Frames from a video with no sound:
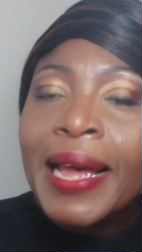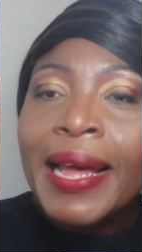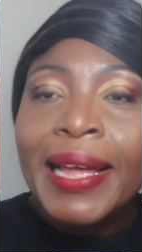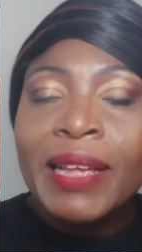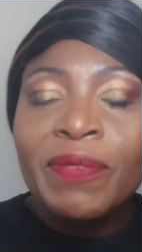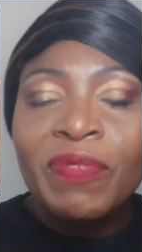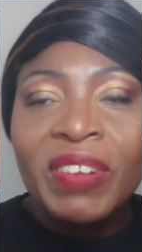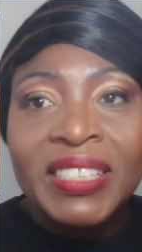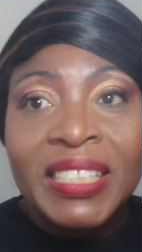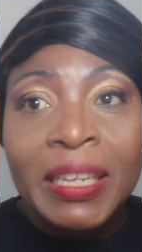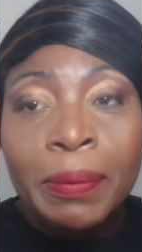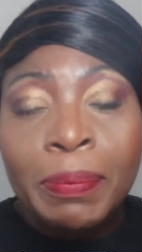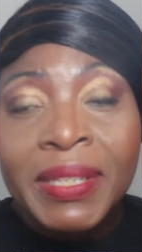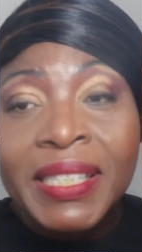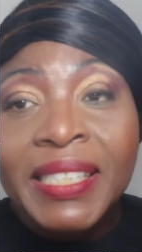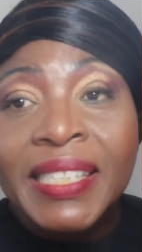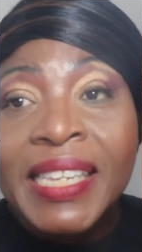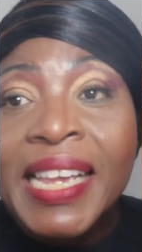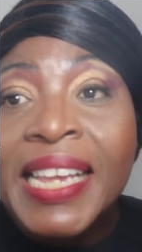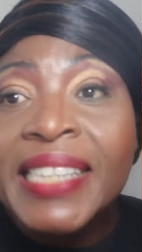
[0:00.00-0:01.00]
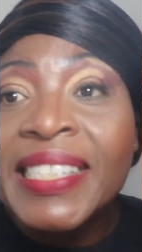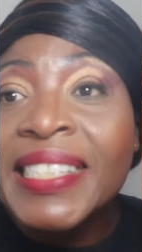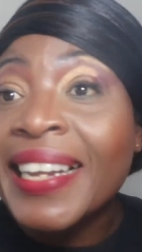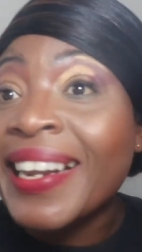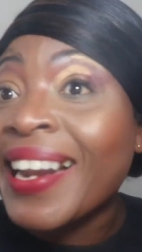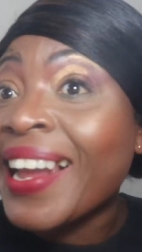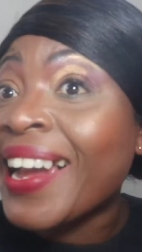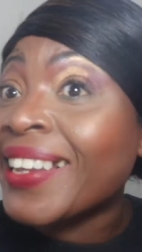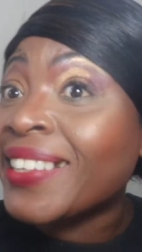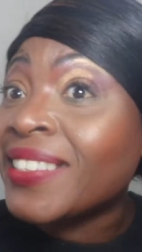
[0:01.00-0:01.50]
Vitamin C is
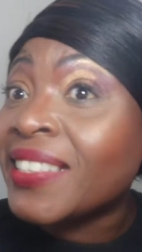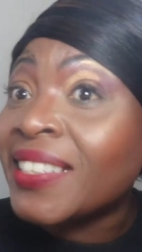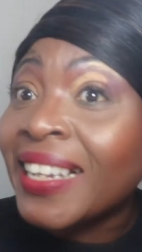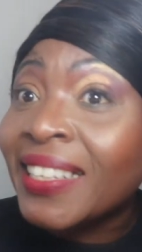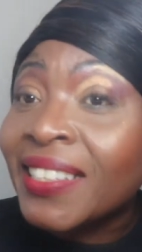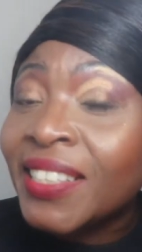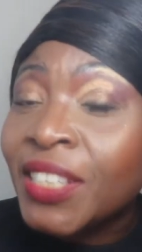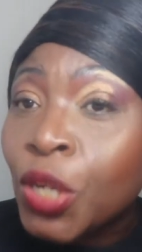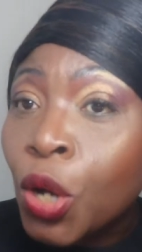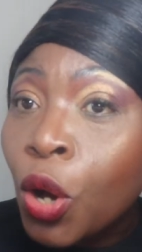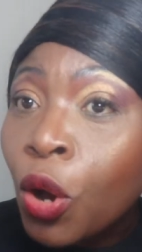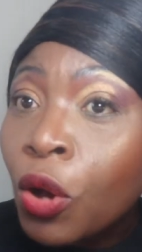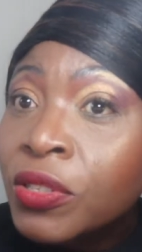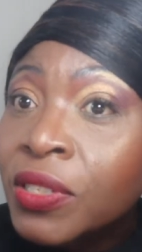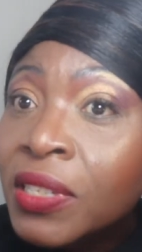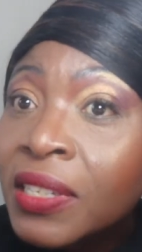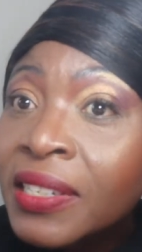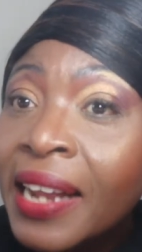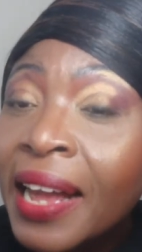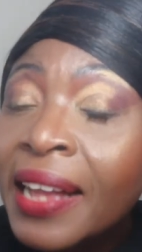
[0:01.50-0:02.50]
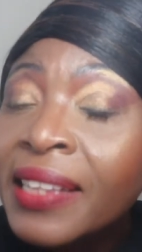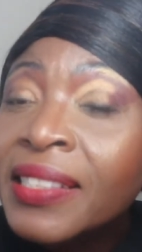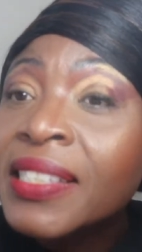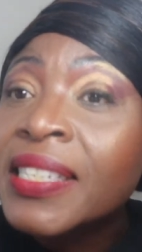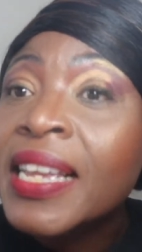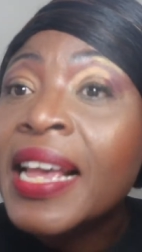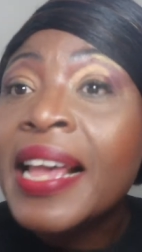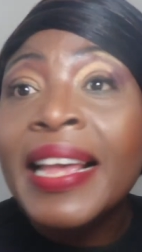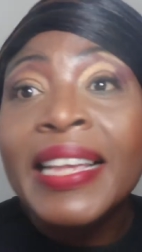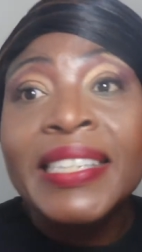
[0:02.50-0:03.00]
an
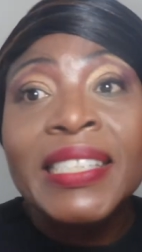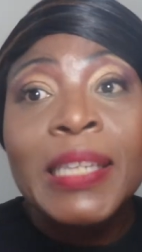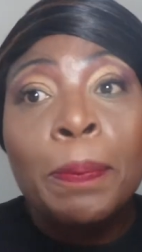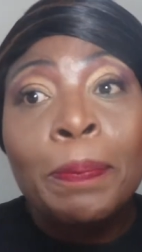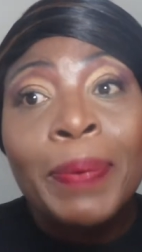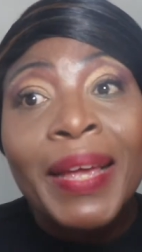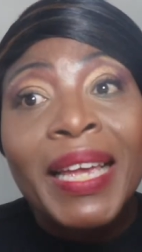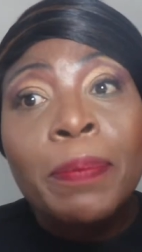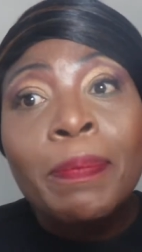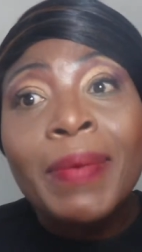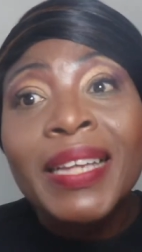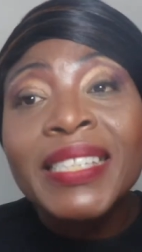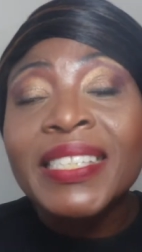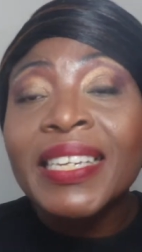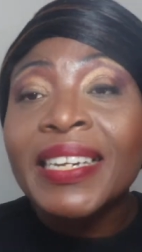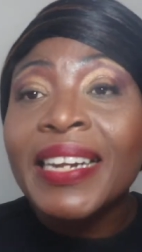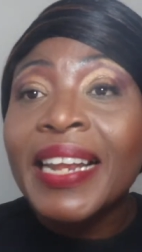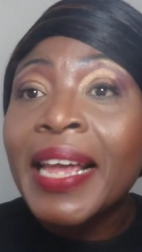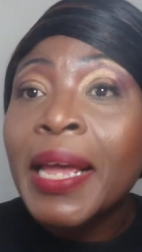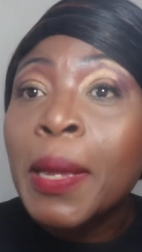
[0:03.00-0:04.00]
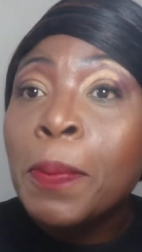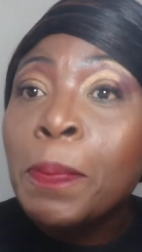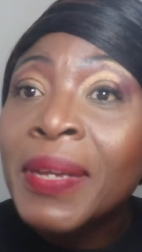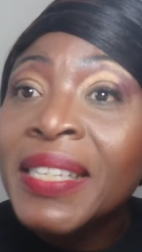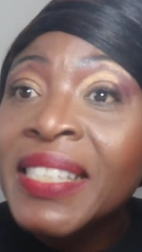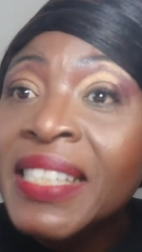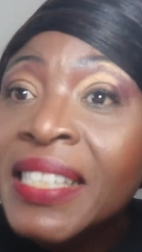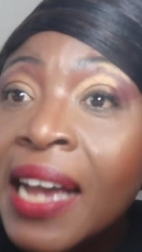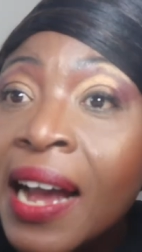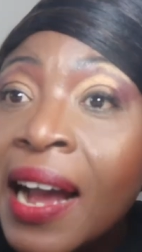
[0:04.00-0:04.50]
antioxidant, it's a pigment
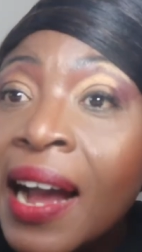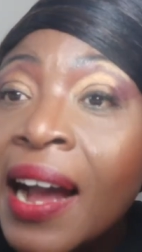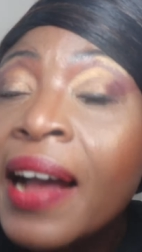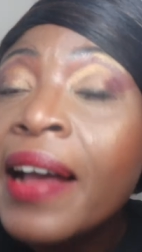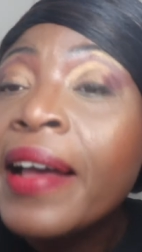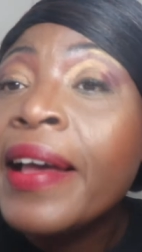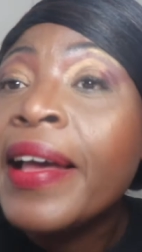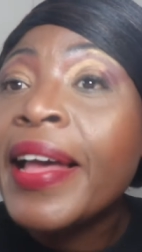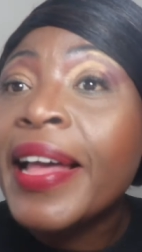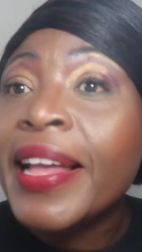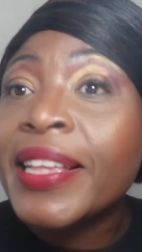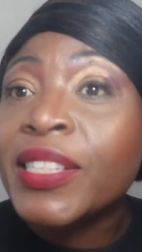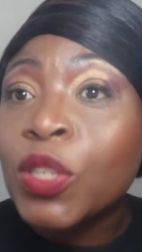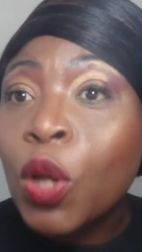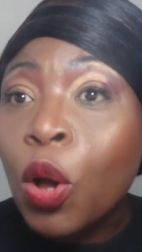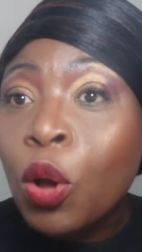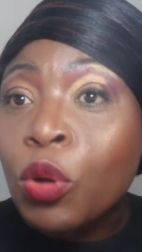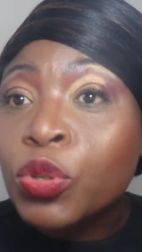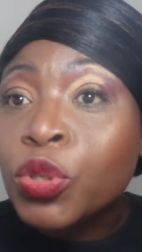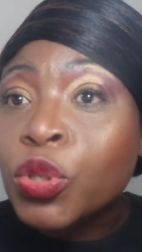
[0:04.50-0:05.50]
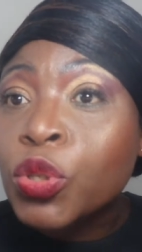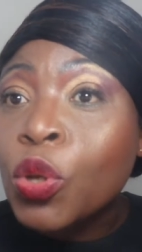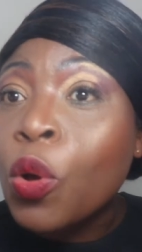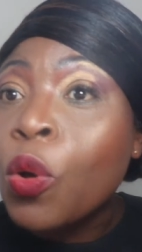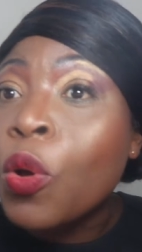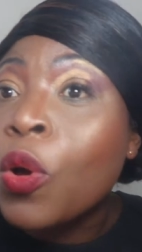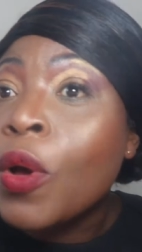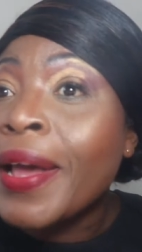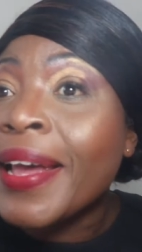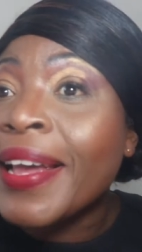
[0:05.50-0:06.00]
inhibitor, it's
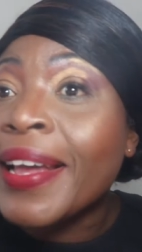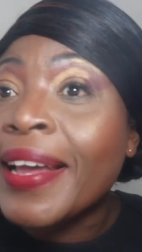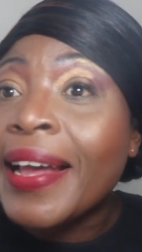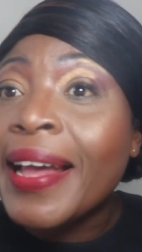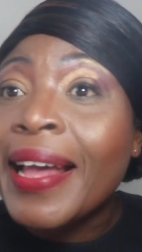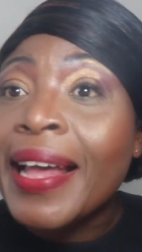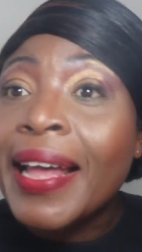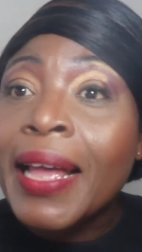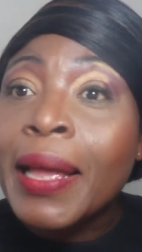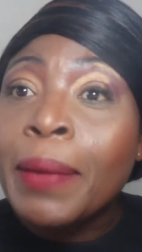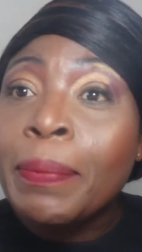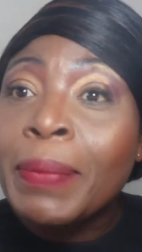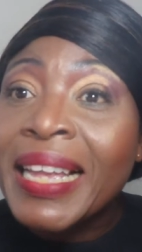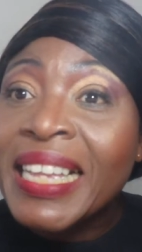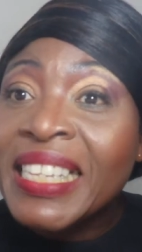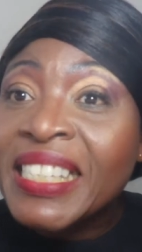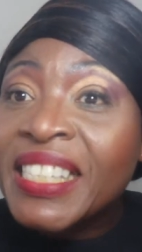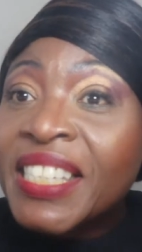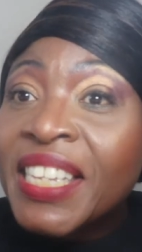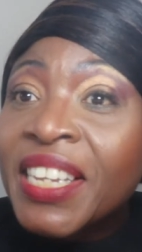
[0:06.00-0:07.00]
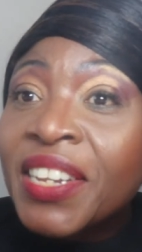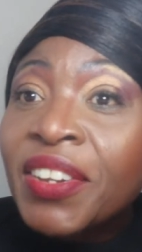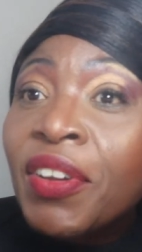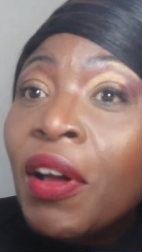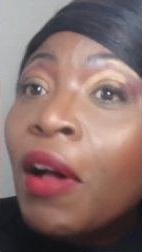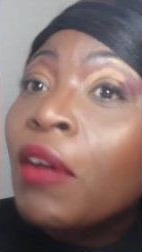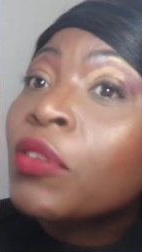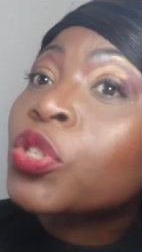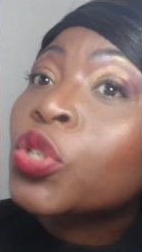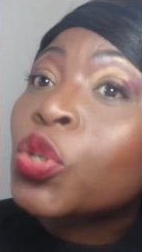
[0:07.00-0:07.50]
also um,
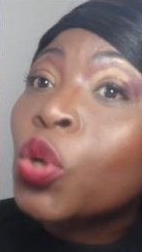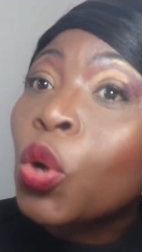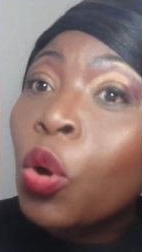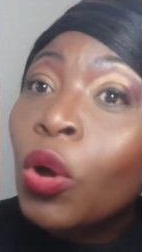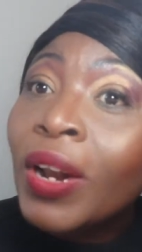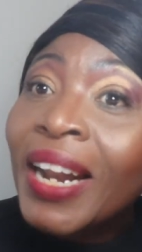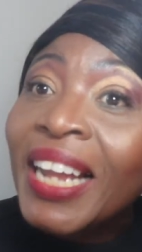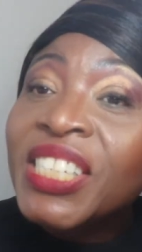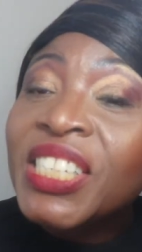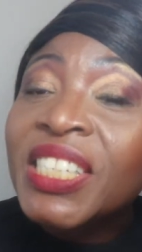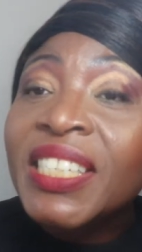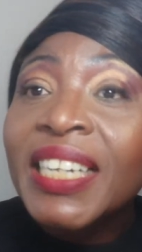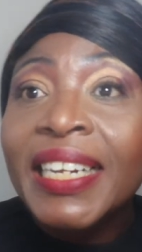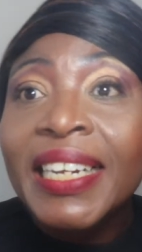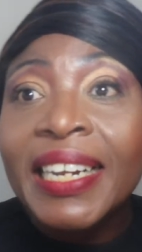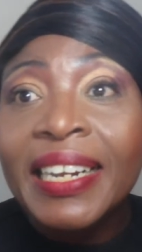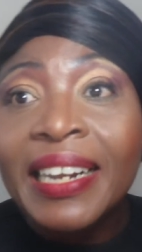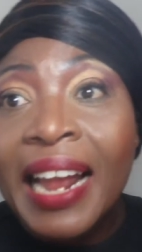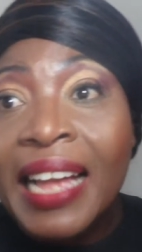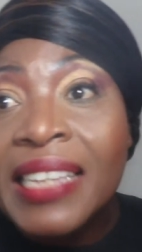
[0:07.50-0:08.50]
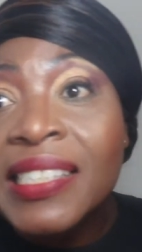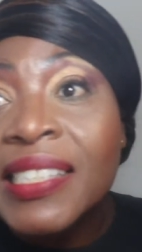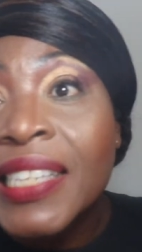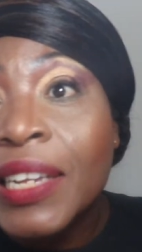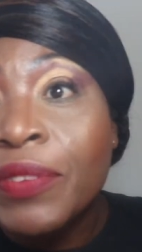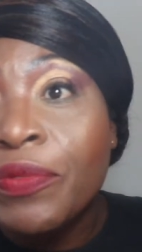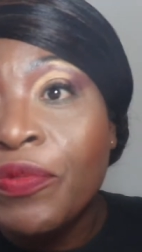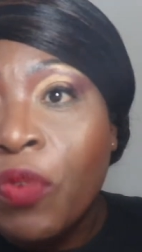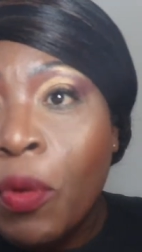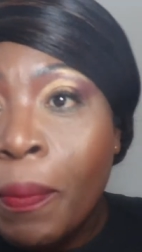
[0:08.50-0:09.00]
integral to collagen and
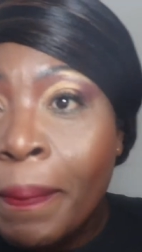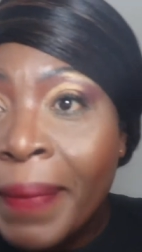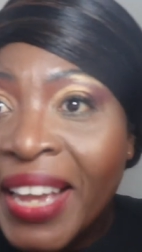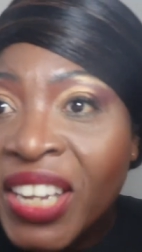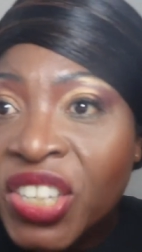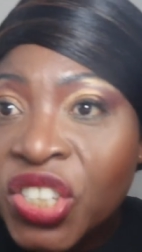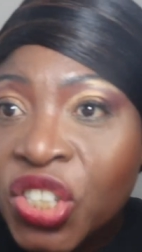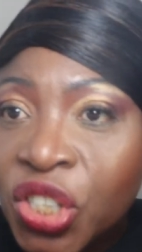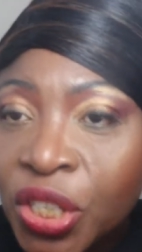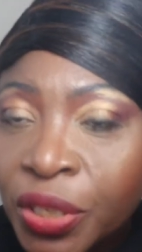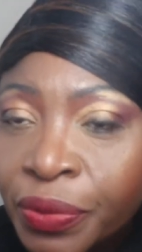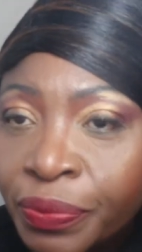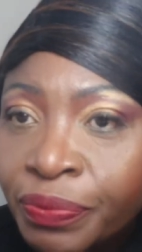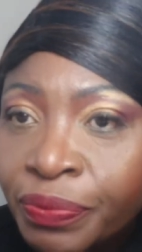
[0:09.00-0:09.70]
elastin formation.